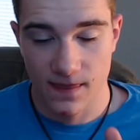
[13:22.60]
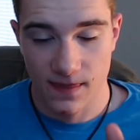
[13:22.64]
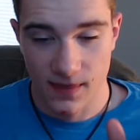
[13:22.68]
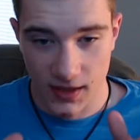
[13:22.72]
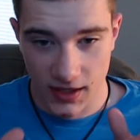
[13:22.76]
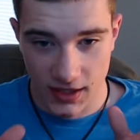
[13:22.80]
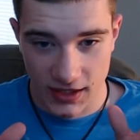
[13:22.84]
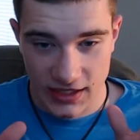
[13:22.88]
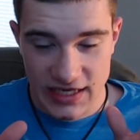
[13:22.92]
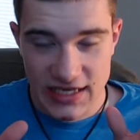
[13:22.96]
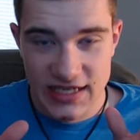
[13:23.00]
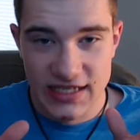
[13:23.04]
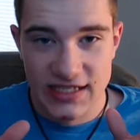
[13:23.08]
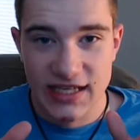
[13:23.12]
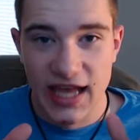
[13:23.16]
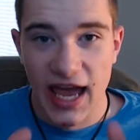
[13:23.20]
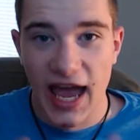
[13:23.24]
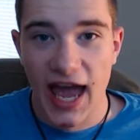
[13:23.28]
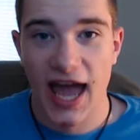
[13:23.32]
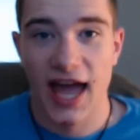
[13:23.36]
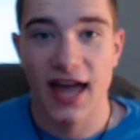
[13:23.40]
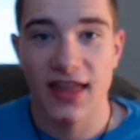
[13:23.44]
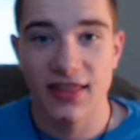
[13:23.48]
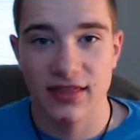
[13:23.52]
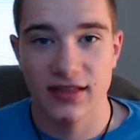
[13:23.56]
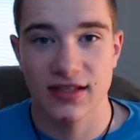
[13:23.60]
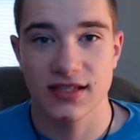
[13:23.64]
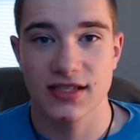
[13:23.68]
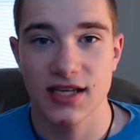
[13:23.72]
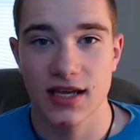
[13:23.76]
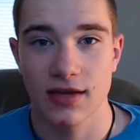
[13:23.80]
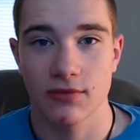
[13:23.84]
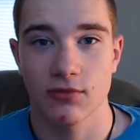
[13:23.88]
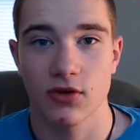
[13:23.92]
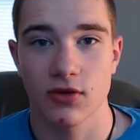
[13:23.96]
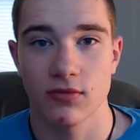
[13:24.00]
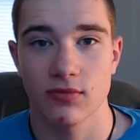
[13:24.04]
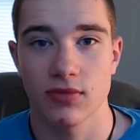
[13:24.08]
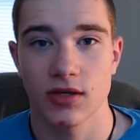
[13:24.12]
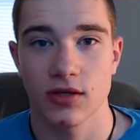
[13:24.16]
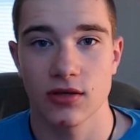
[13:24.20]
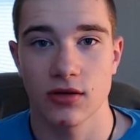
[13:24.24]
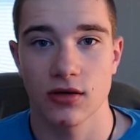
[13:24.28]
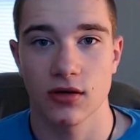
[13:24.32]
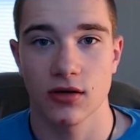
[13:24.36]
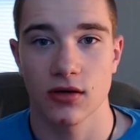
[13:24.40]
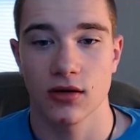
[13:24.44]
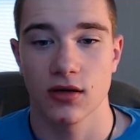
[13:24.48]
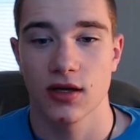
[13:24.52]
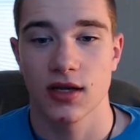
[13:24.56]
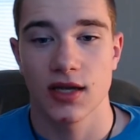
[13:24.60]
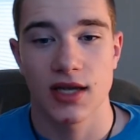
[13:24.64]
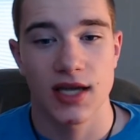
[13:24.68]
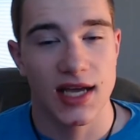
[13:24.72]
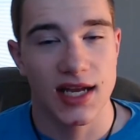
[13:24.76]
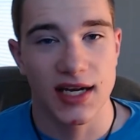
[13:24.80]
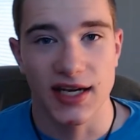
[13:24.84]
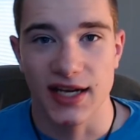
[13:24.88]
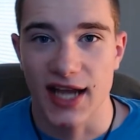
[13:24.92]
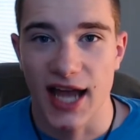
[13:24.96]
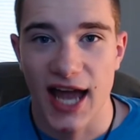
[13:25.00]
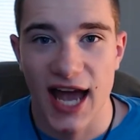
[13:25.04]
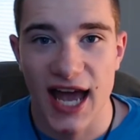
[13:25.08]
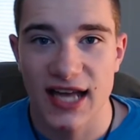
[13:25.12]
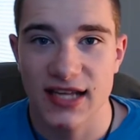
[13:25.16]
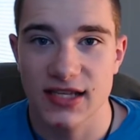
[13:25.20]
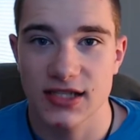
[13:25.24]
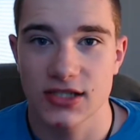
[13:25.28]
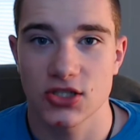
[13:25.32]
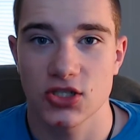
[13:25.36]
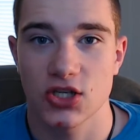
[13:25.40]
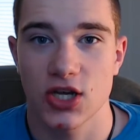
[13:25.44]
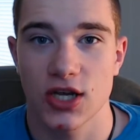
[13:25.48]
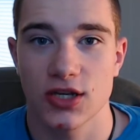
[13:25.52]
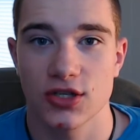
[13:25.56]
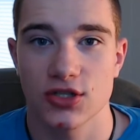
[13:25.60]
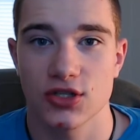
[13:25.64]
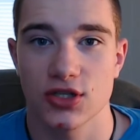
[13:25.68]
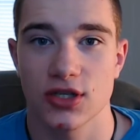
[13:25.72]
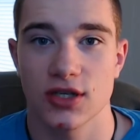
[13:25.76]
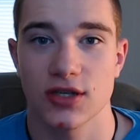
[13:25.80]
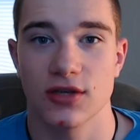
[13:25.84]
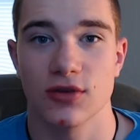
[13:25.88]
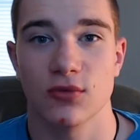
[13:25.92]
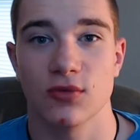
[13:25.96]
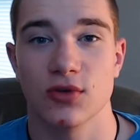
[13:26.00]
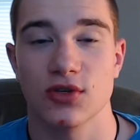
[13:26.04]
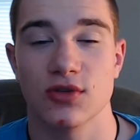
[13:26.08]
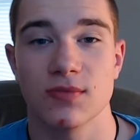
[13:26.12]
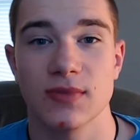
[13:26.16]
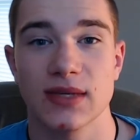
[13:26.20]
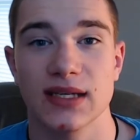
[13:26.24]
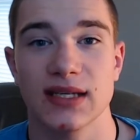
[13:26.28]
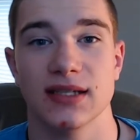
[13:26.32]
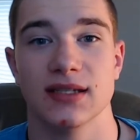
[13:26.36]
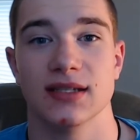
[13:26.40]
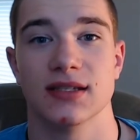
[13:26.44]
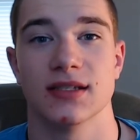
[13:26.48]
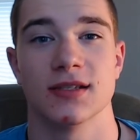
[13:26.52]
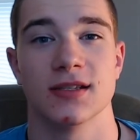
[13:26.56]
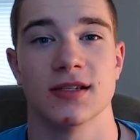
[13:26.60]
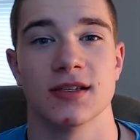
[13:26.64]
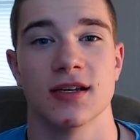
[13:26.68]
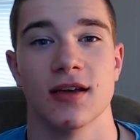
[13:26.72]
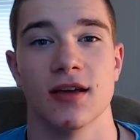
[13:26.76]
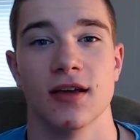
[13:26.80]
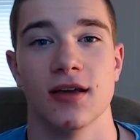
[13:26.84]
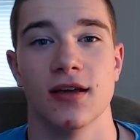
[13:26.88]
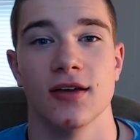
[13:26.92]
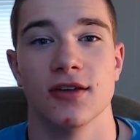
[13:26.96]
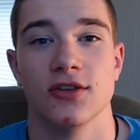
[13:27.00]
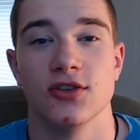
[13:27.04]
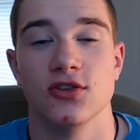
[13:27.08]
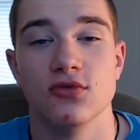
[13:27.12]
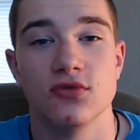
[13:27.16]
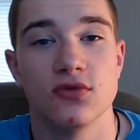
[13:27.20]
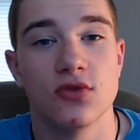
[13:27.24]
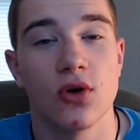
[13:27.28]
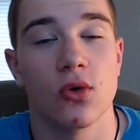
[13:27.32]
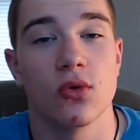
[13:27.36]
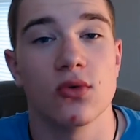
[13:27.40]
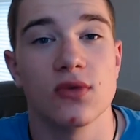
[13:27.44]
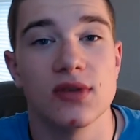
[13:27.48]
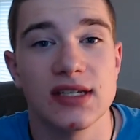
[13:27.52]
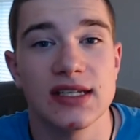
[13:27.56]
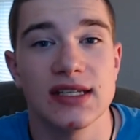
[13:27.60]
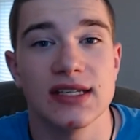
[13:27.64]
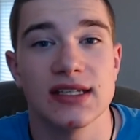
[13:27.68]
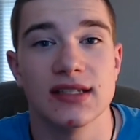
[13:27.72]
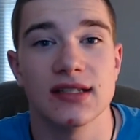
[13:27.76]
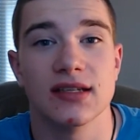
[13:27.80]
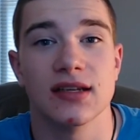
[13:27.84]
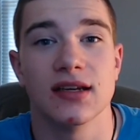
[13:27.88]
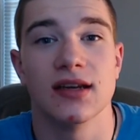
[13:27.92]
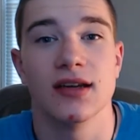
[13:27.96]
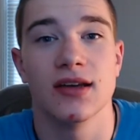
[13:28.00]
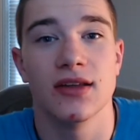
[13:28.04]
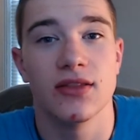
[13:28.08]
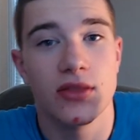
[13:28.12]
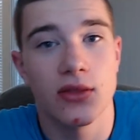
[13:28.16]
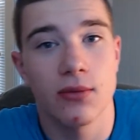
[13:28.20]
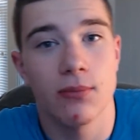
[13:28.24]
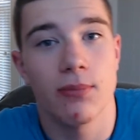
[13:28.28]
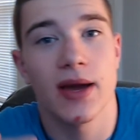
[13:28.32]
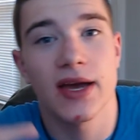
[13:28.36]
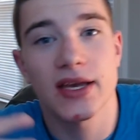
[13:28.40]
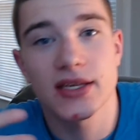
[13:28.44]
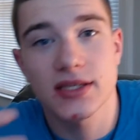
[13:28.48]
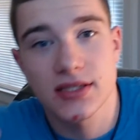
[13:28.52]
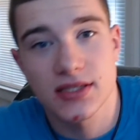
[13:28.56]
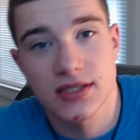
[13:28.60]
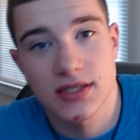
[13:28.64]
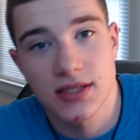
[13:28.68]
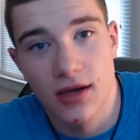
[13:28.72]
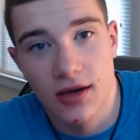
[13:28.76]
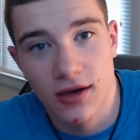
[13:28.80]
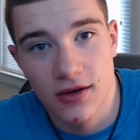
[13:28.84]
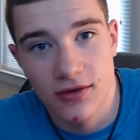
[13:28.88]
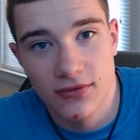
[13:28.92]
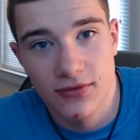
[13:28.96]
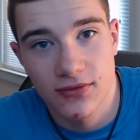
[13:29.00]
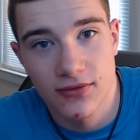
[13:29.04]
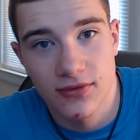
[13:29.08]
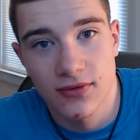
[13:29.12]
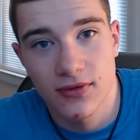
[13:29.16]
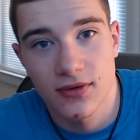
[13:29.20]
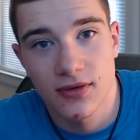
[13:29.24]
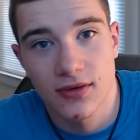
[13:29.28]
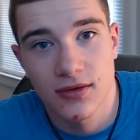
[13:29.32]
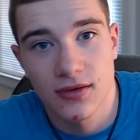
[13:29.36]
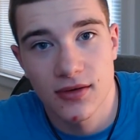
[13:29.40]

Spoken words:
like he's had the same computer and he hasn't changed it, which means you don't need the best stuff.